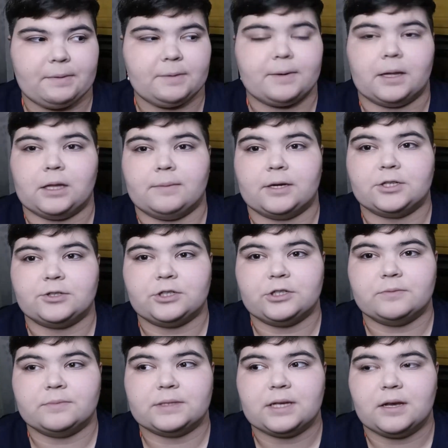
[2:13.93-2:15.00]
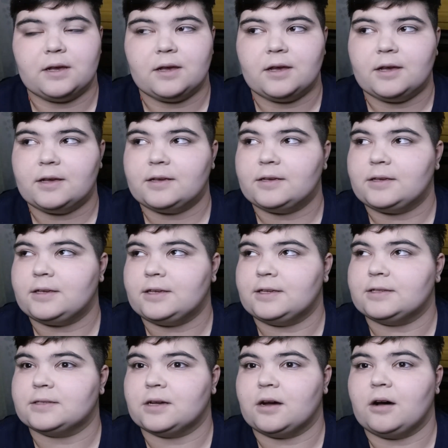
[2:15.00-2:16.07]
baby bella mushrooms.
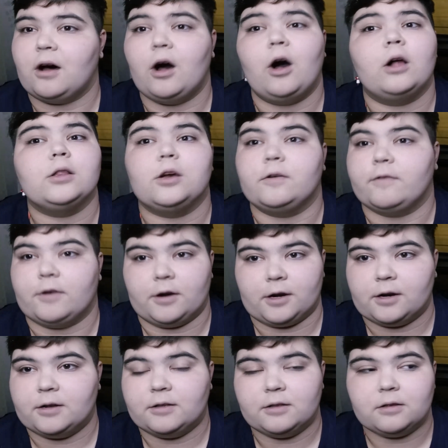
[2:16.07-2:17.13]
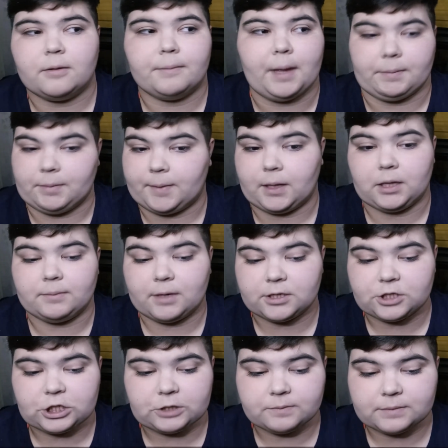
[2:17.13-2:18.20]
He's all over baby bella
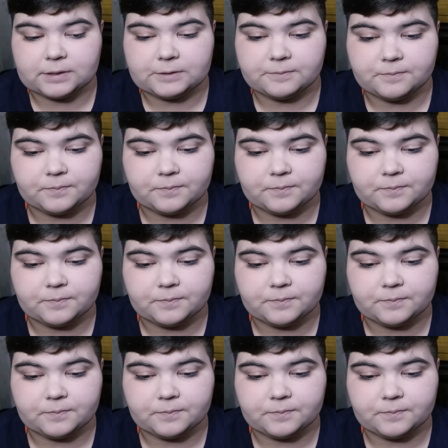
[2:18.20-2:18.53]
mushrooms.